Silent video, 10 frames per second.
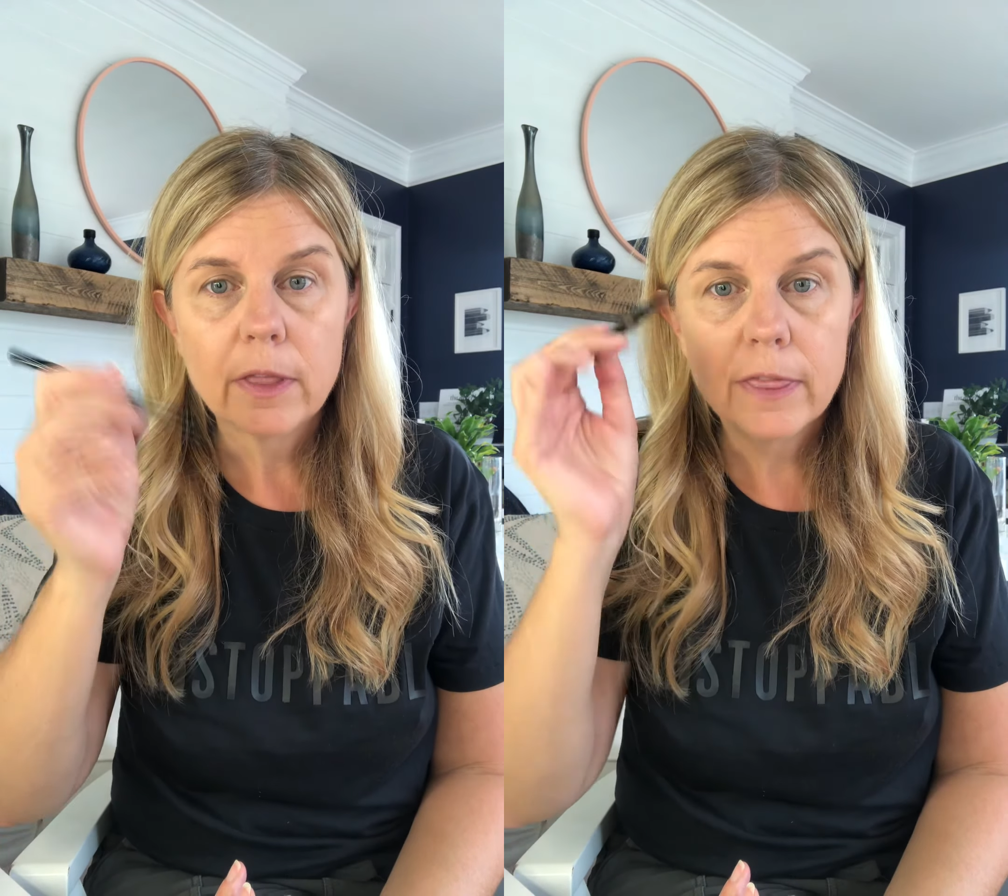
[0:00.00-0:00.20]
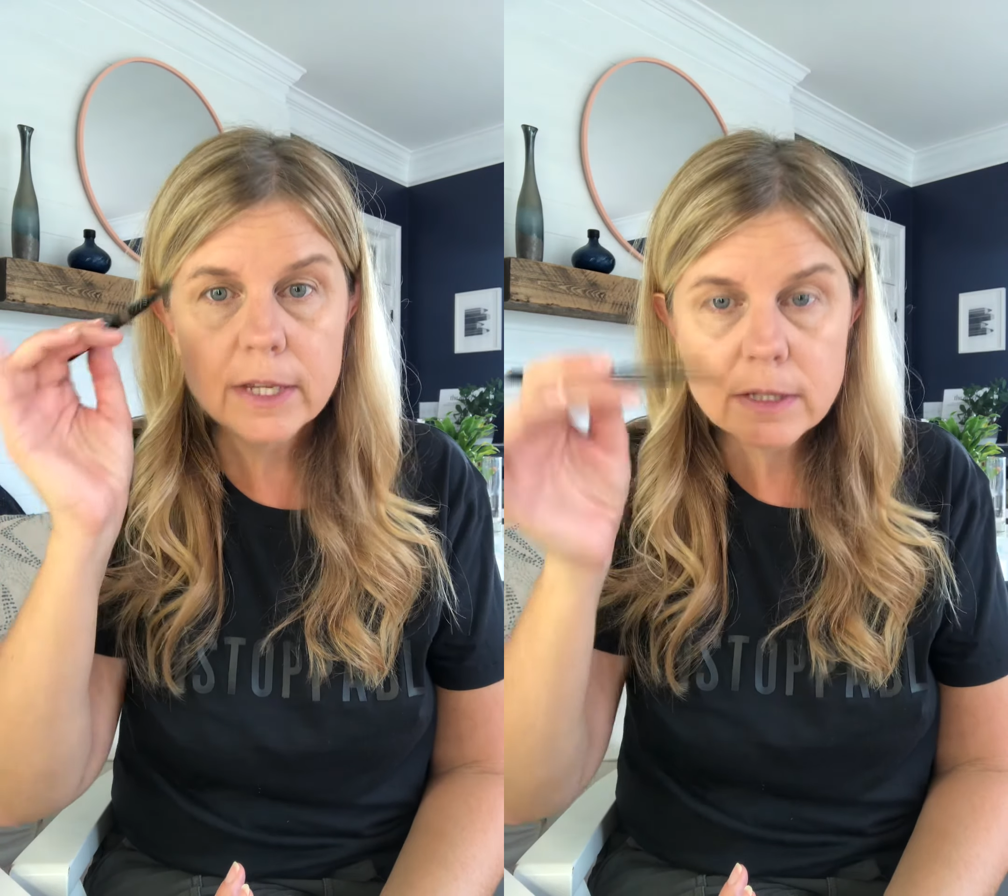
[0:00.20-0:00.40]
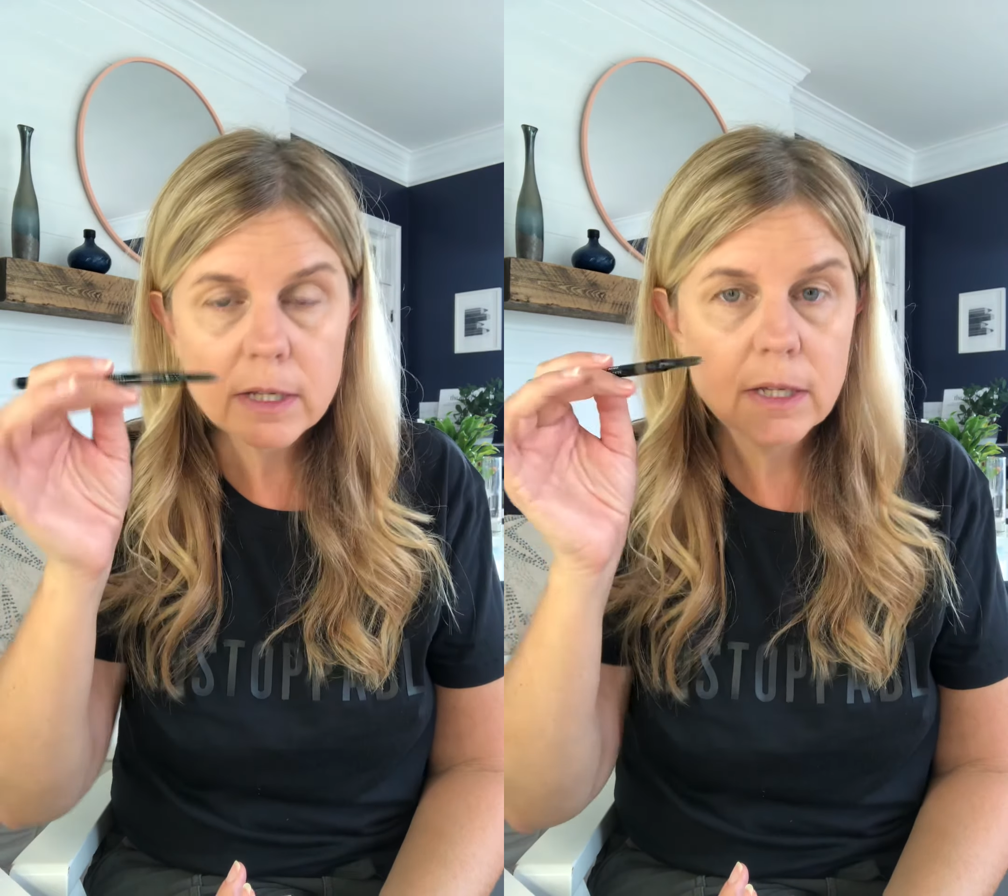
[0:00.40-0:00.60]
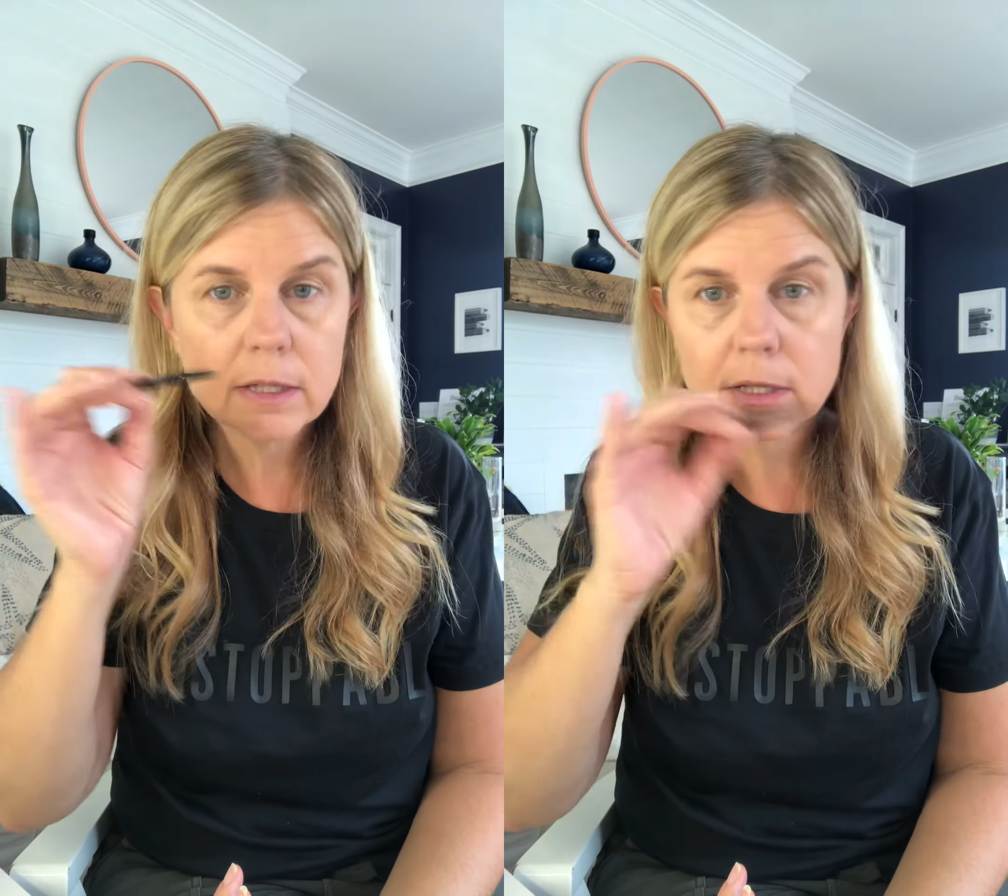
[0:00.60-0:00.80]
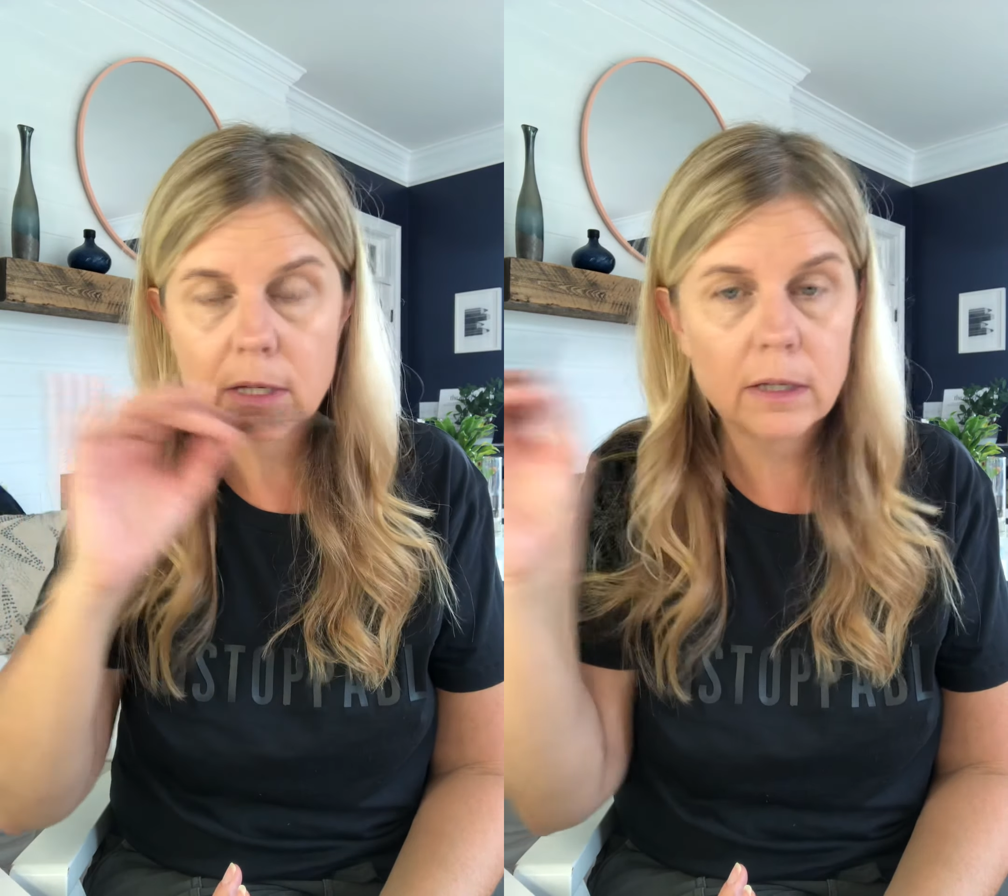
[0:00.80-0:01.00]
This
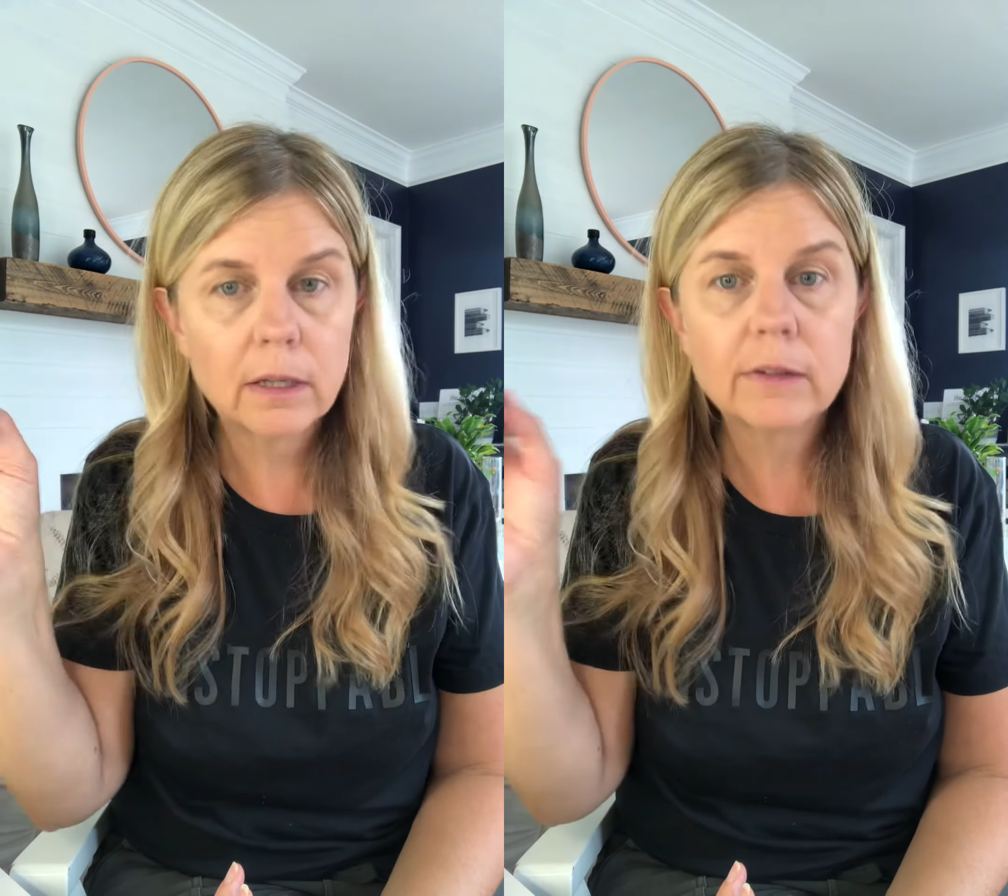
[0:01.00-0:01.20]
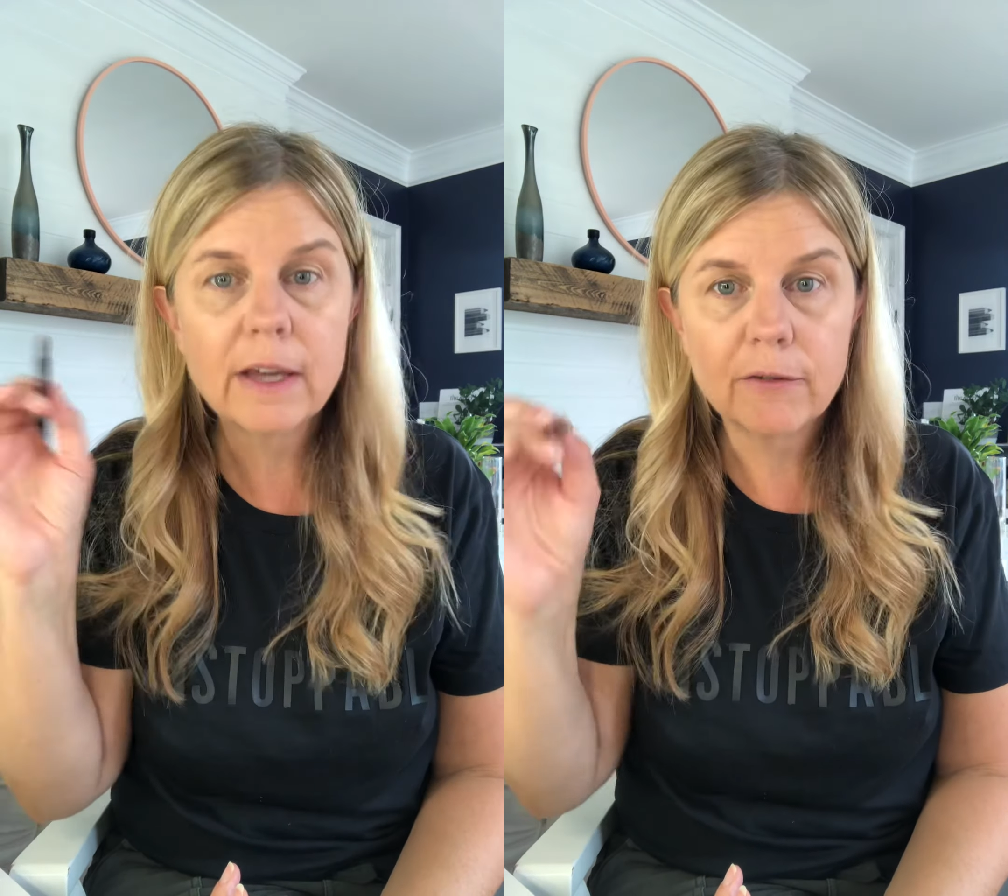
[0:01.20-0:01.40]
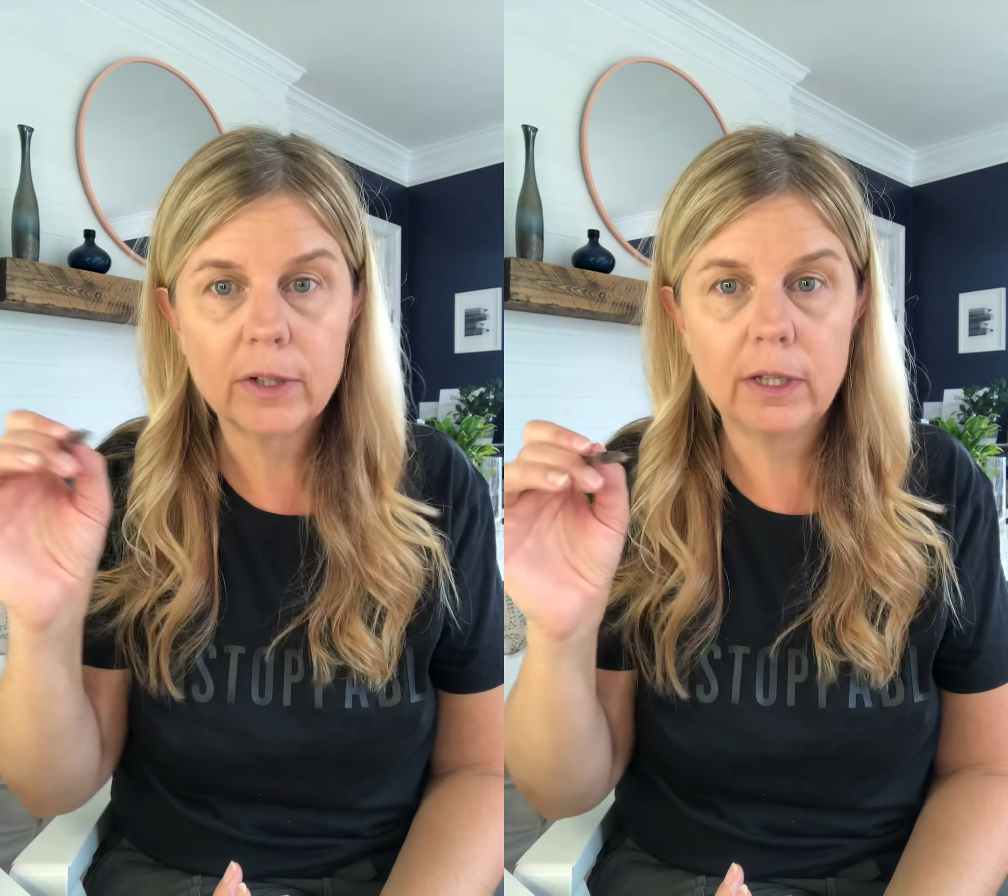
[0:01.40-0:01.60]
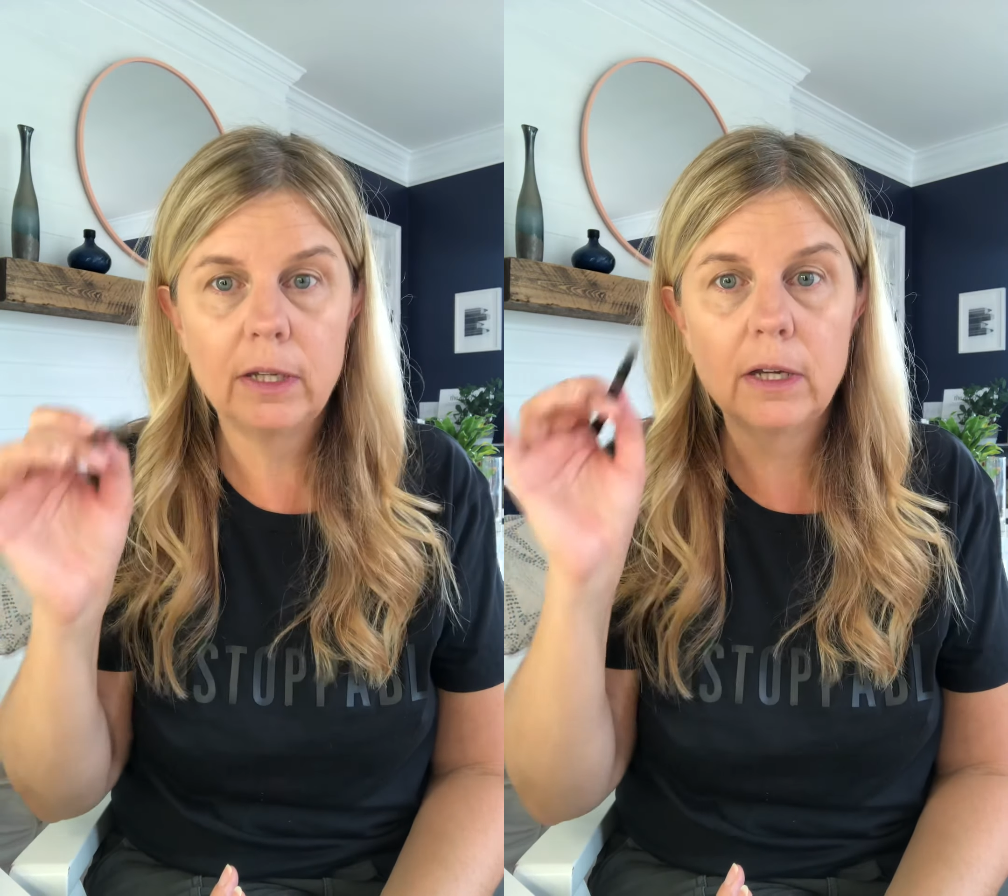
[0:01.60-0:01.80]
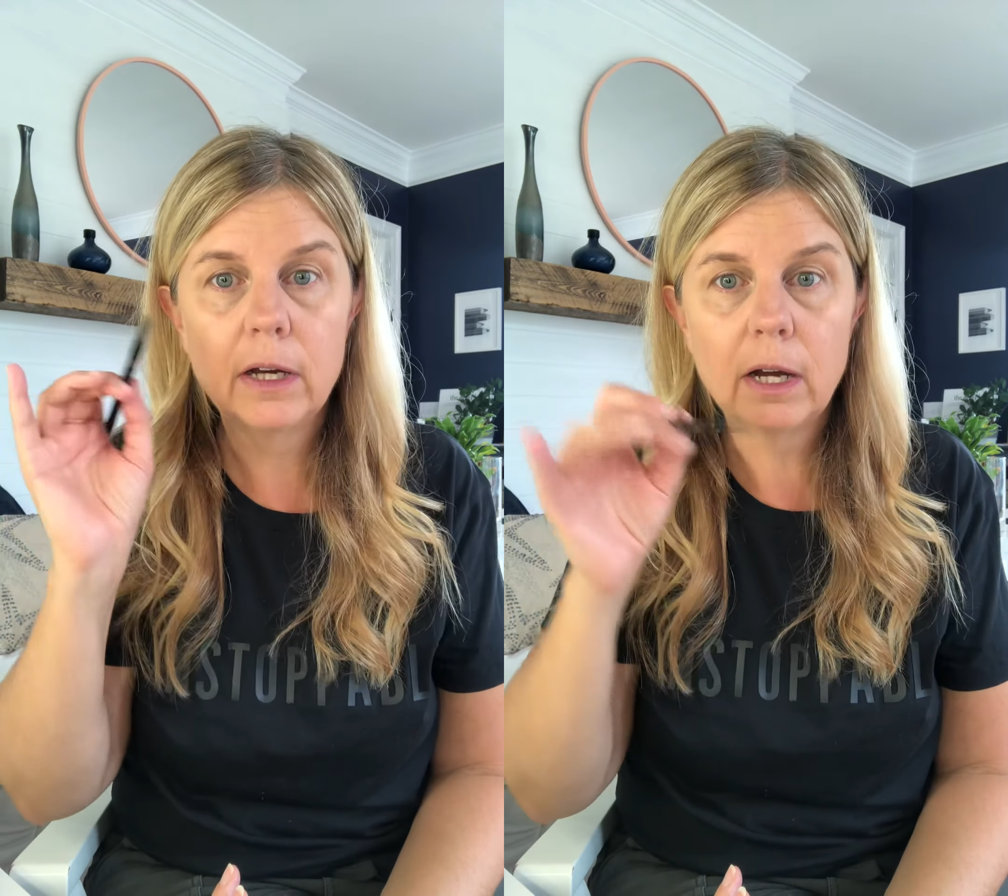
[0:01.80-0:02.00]
is definitely,